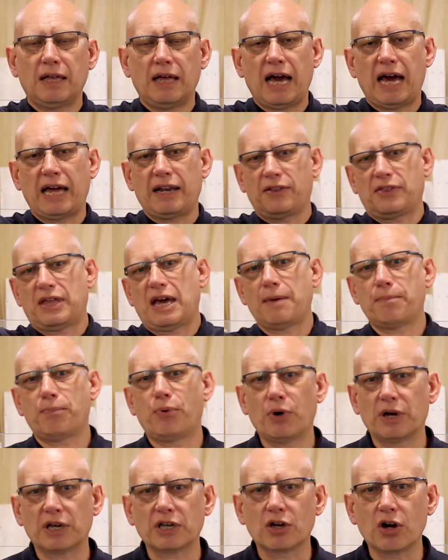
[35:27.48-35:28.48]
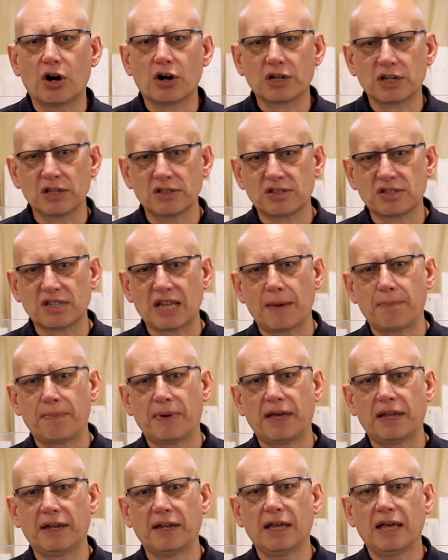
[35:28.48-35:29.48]
And at that point, God can step
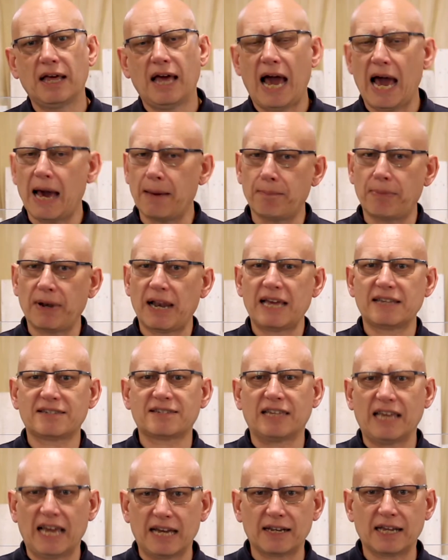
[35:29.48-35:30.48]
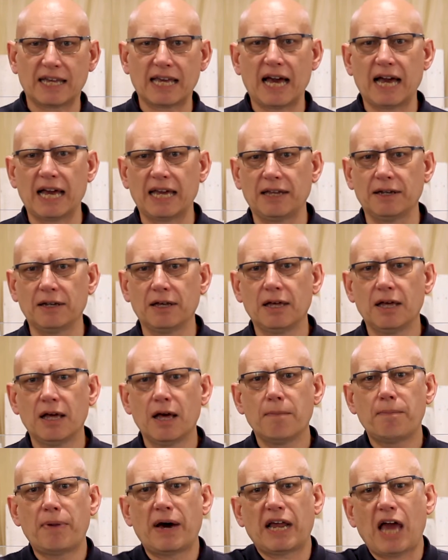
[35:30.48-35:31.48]
in and bless yet again.
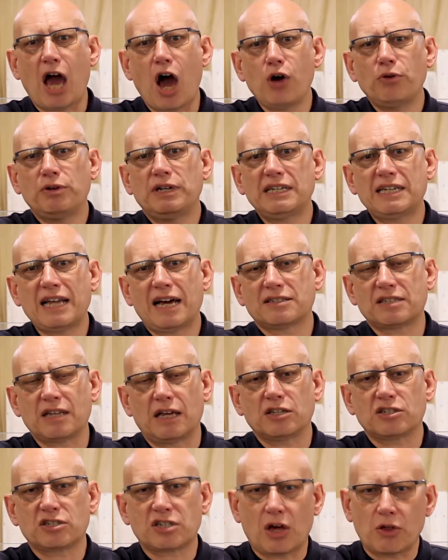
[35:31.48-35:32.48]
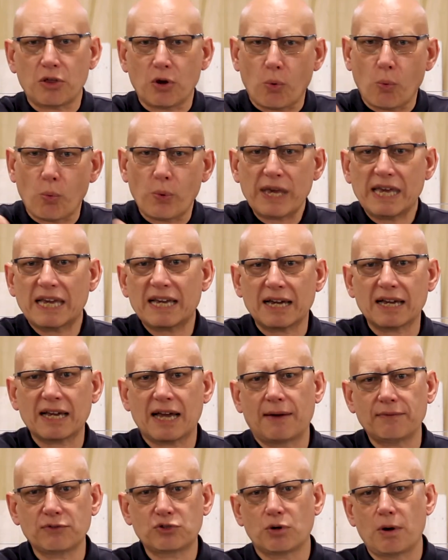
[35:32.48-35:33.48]
But it only does it so that we can
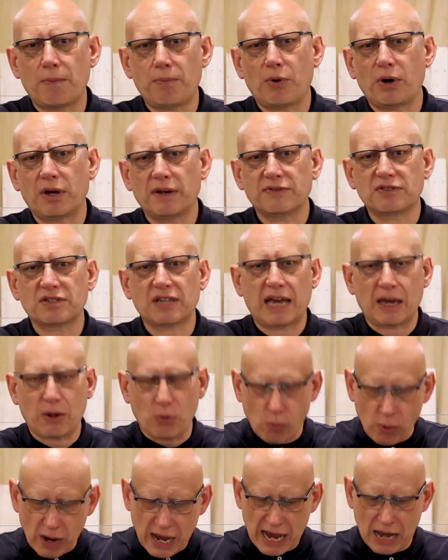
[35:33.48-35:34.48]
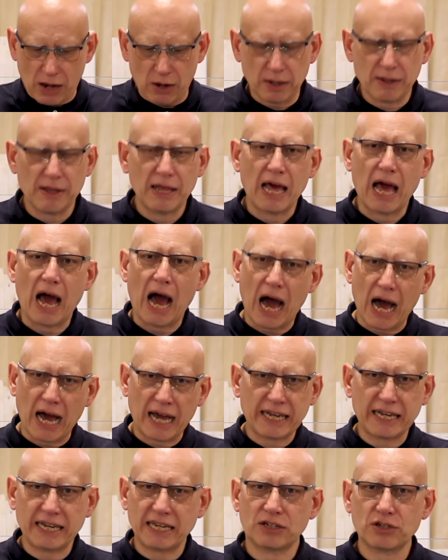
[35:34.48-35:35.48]
come to a point of saying, wow,
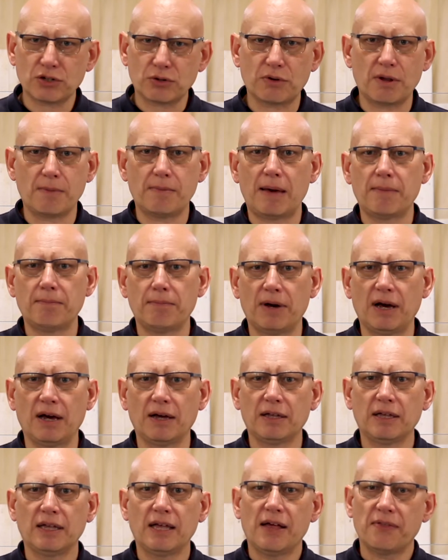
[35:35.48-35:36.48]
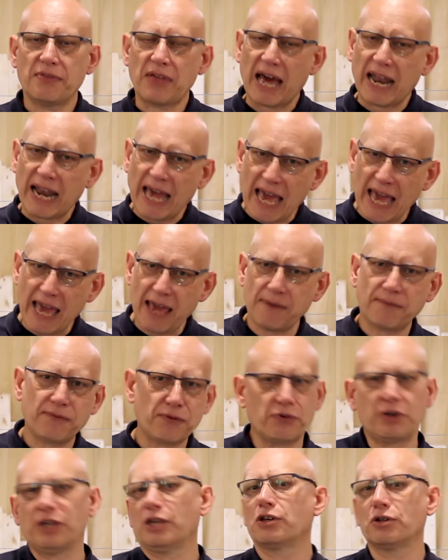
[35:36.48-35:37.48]
I need to remember that
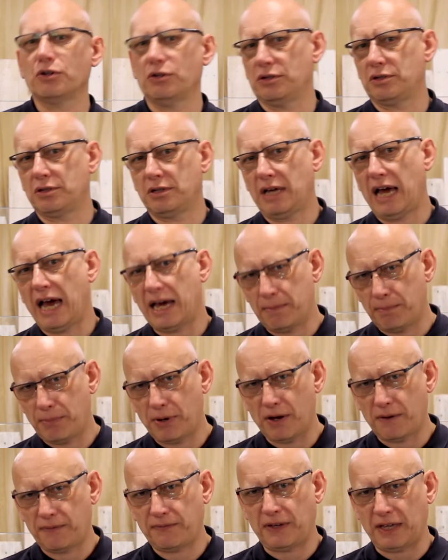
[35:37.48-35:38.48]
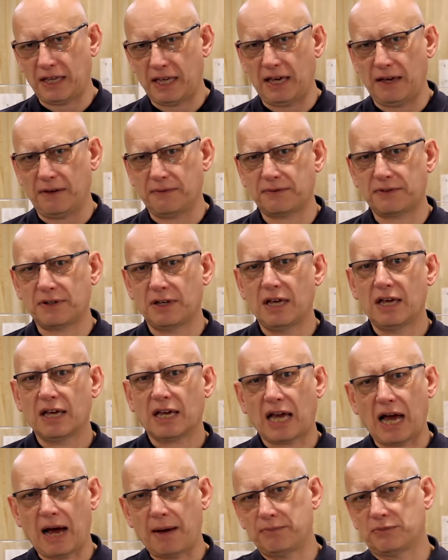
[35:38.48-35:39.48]
every good and perfect gift
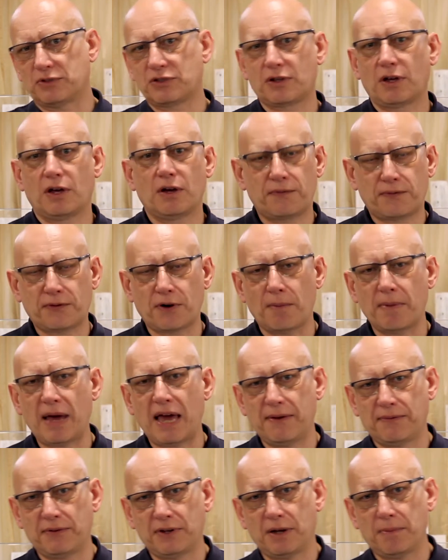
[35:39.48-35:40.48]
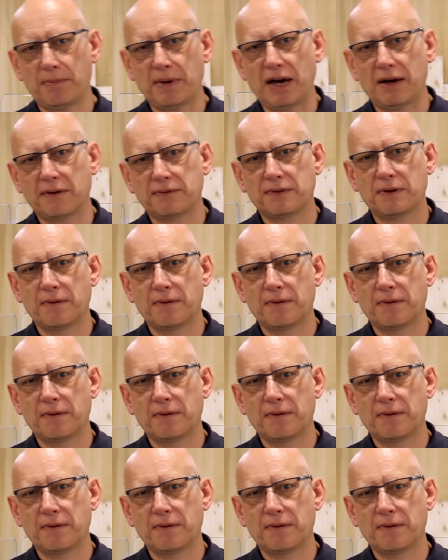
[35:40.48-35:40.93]
comes from heaven above.